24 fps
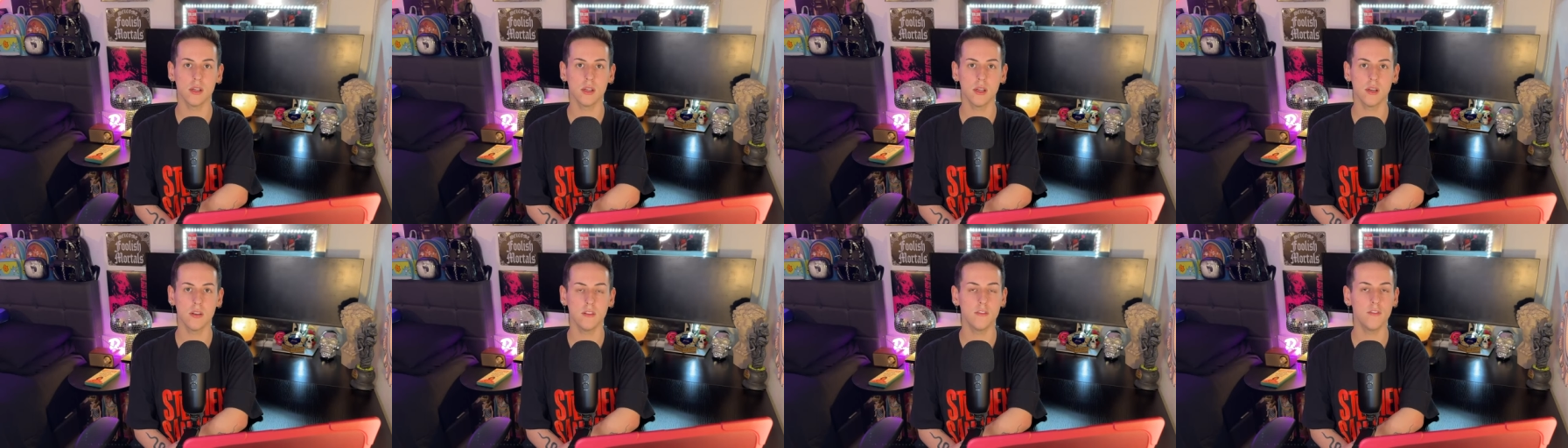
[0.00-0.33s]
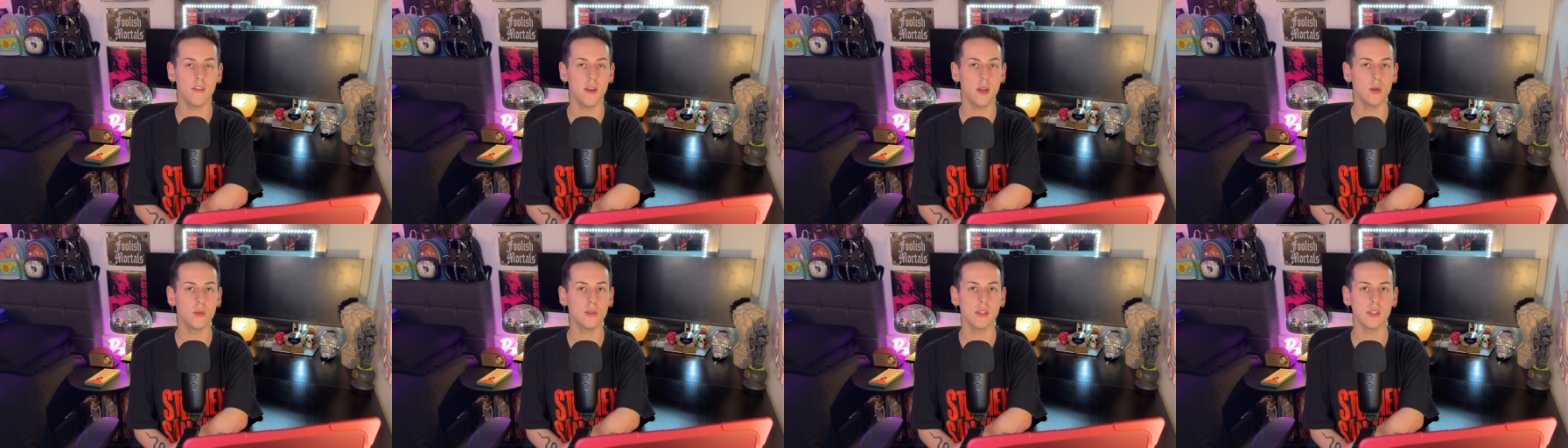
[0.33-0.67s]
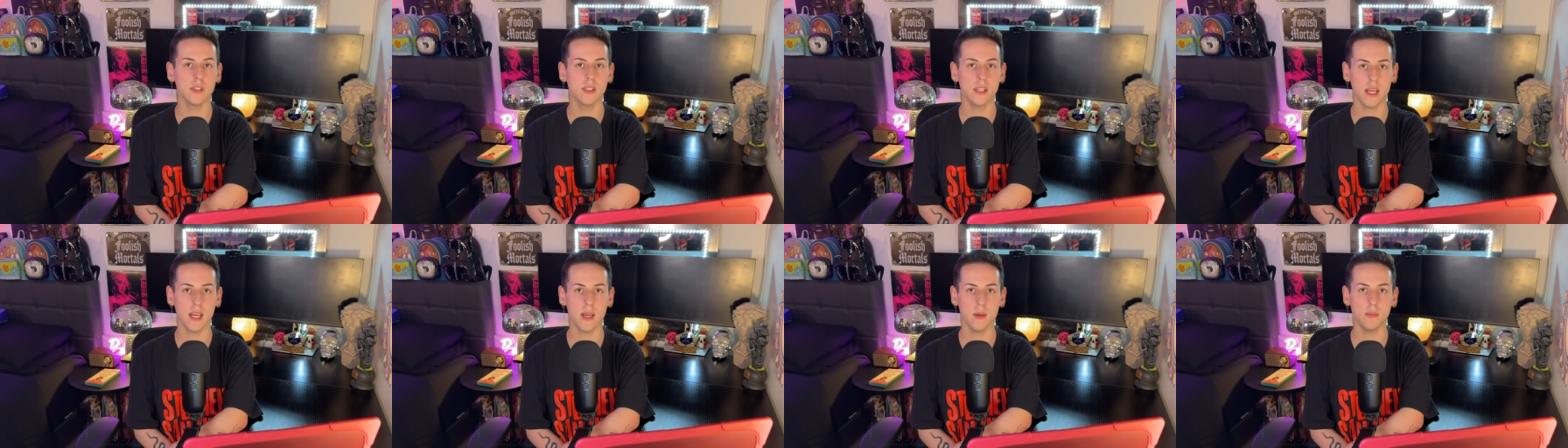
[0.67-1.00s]
failed
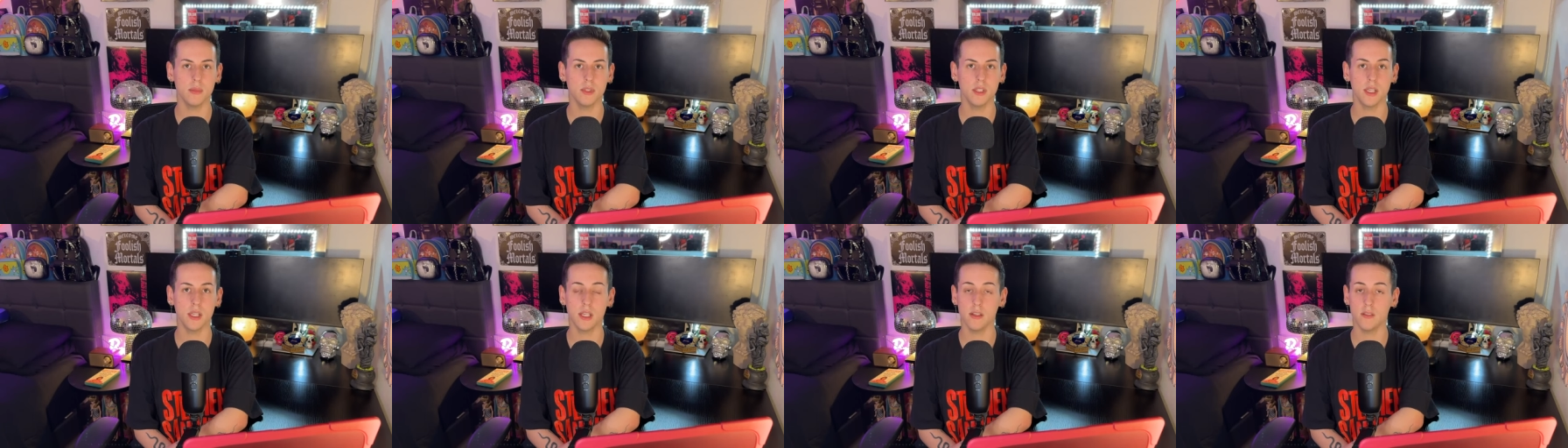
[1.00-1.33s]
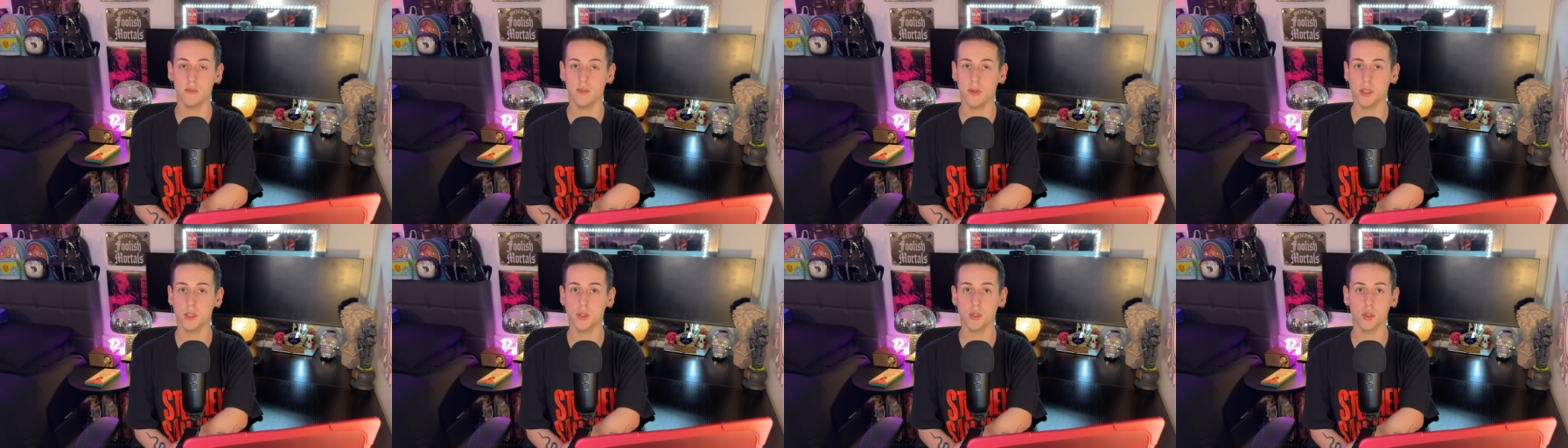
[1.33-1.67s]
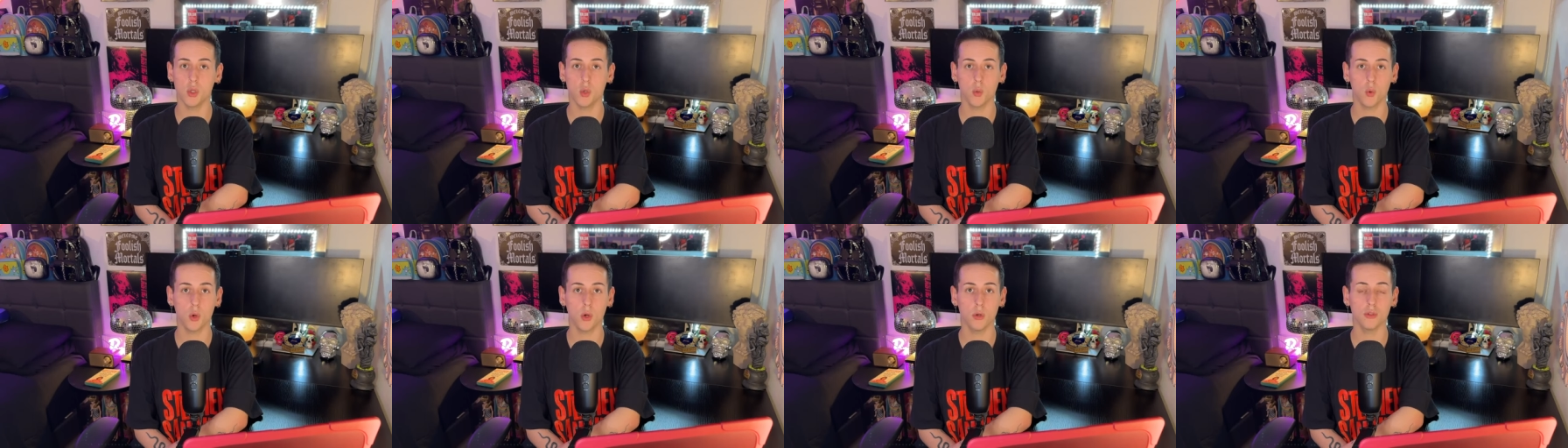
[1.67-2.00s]
attempt to convince the
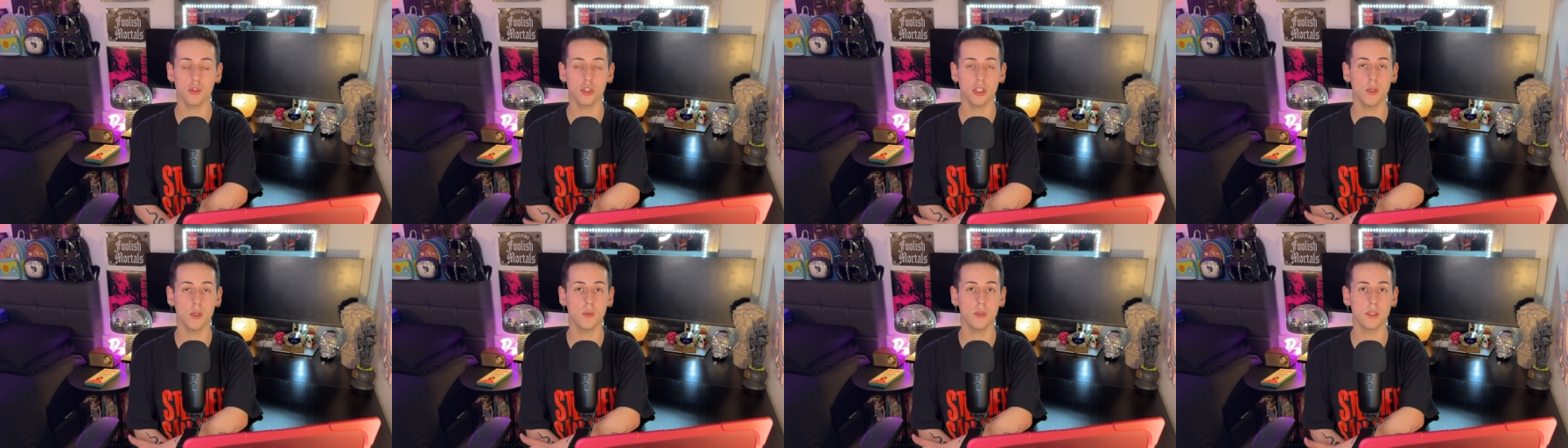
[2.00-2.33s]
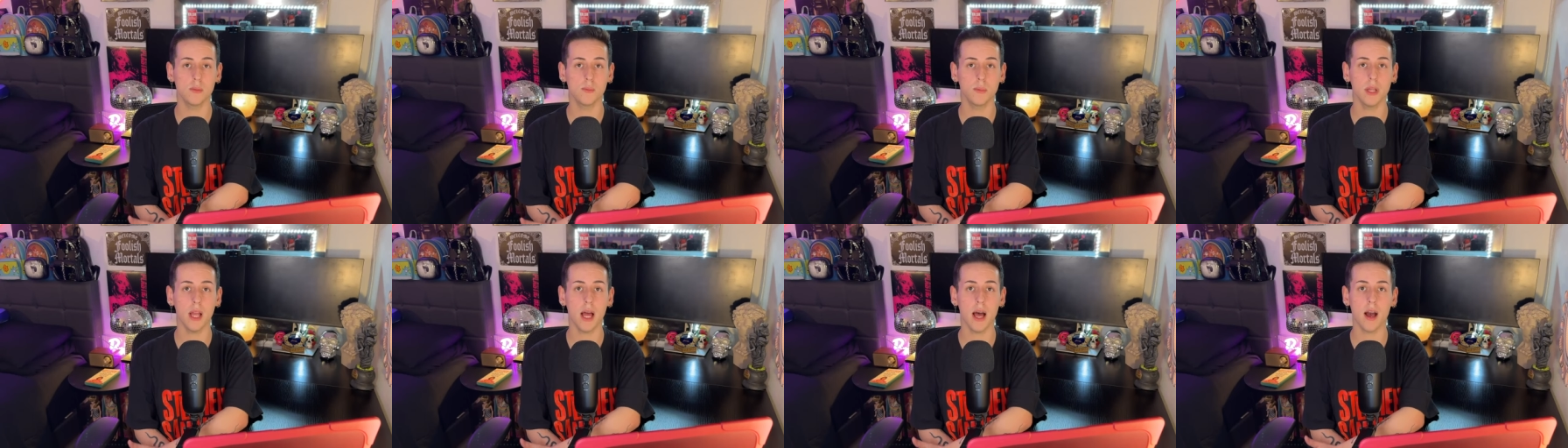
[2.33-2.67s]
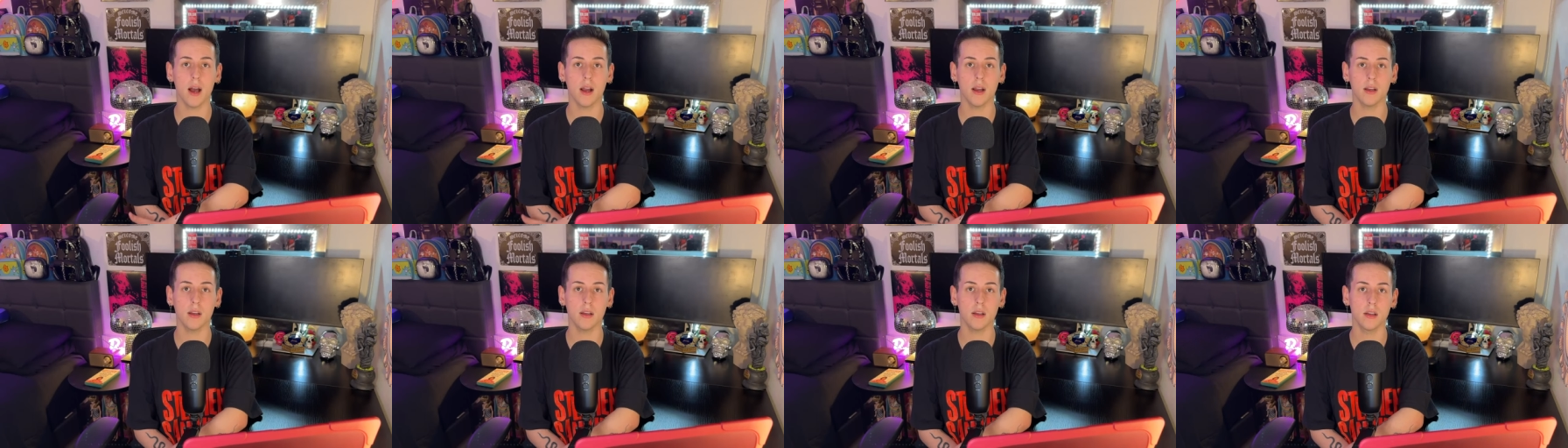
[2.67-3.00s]
world she was
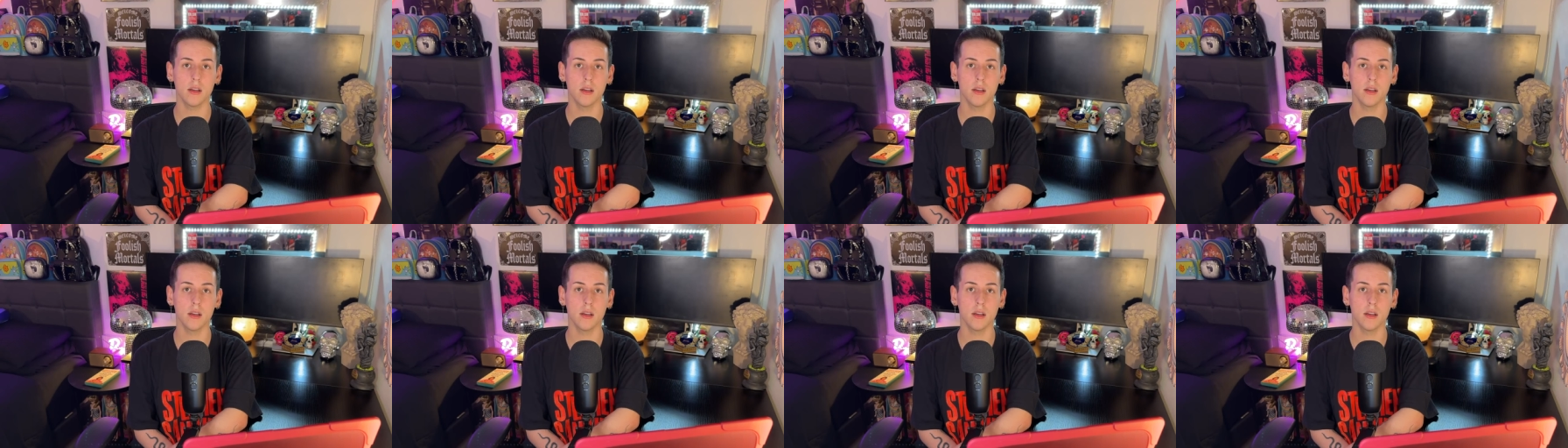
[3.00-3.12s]
black